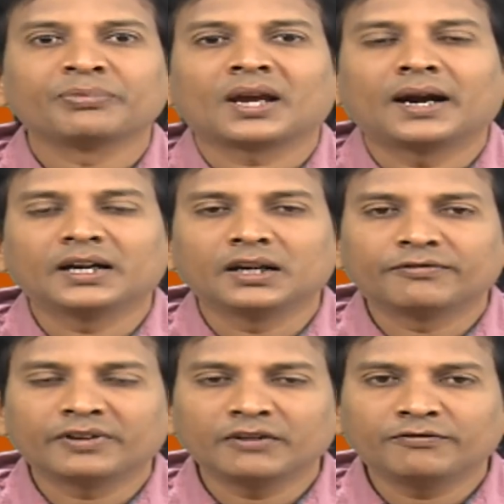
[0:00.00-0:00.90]
and
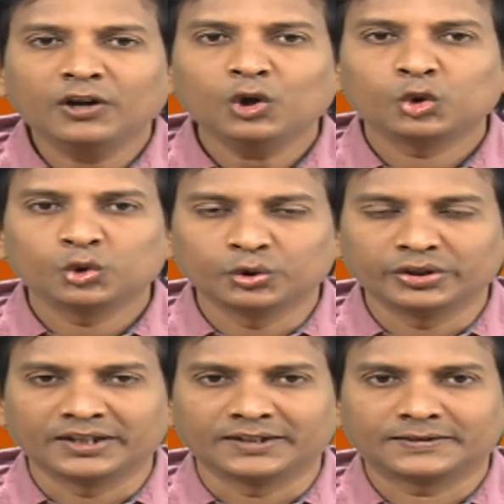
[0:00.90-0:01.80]
different for
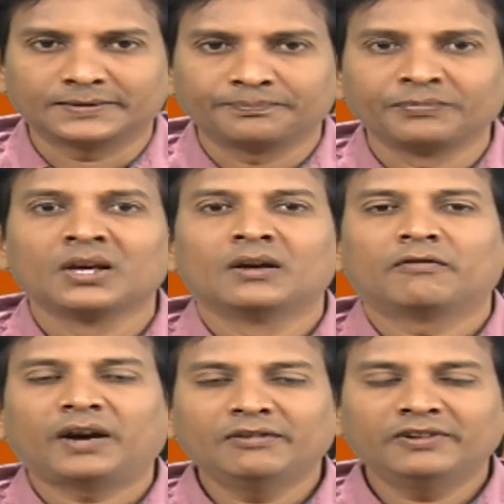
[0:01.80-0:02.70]
unions.
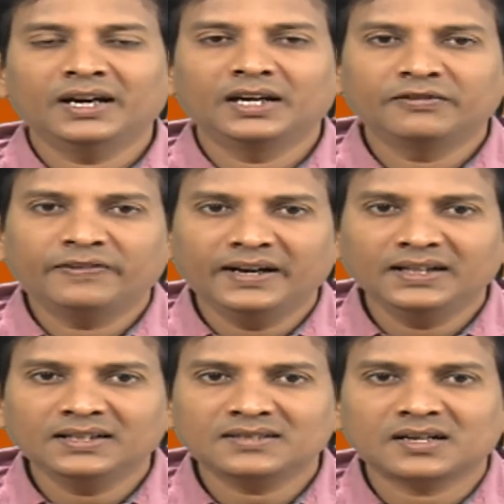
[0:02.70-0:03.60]
While we are
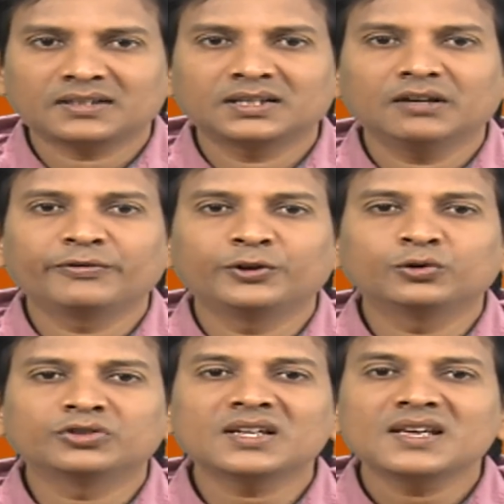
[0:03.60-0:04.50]
defining the structure, we
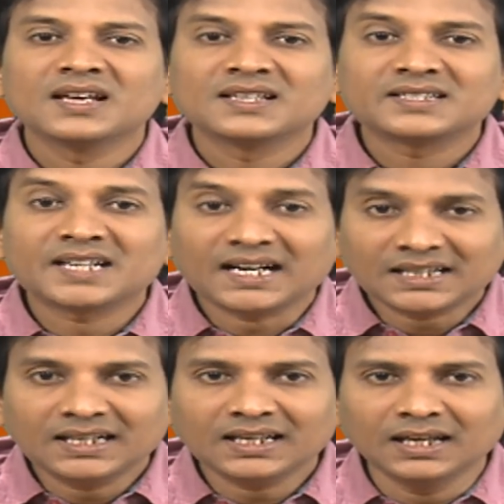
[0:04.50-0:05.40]
use the
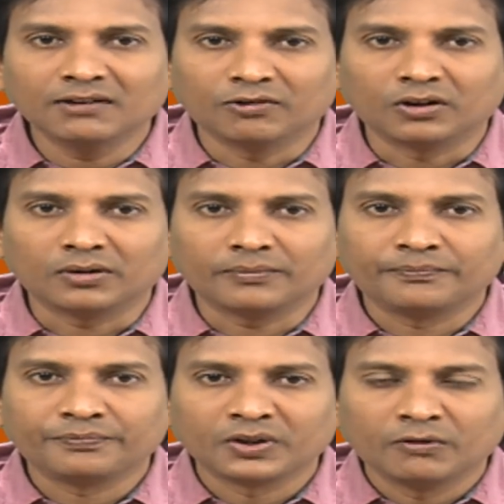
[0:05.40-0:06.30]
struct keyword,
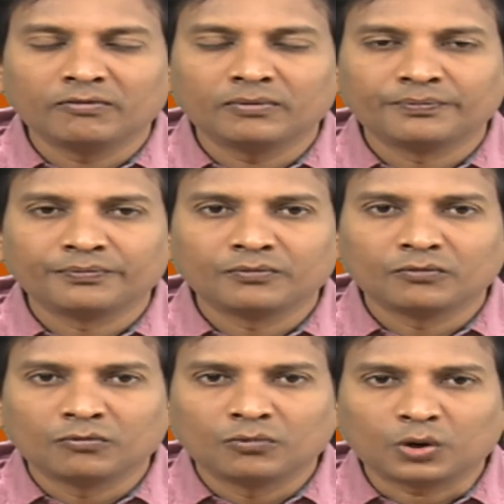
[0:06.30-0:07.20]

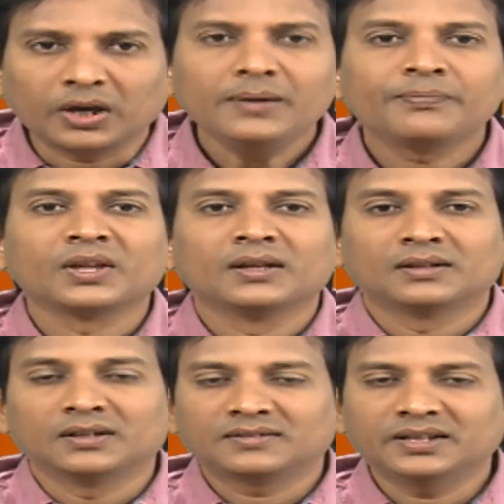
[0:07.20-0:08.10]
okay.
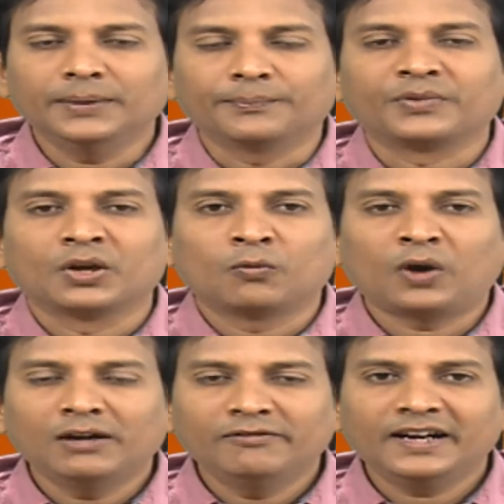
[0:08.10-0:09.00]
In the same,
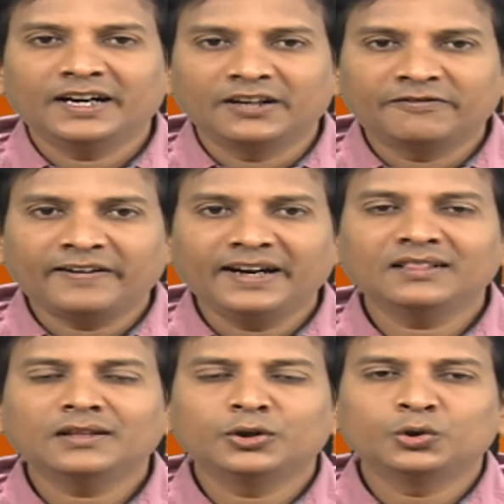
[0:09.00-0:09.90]
while we are
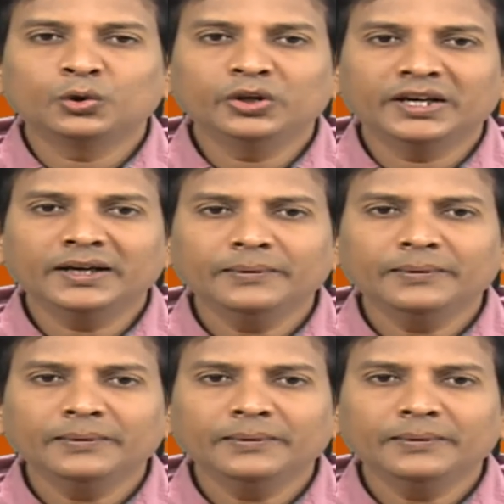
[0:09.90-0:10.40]
defining the unions,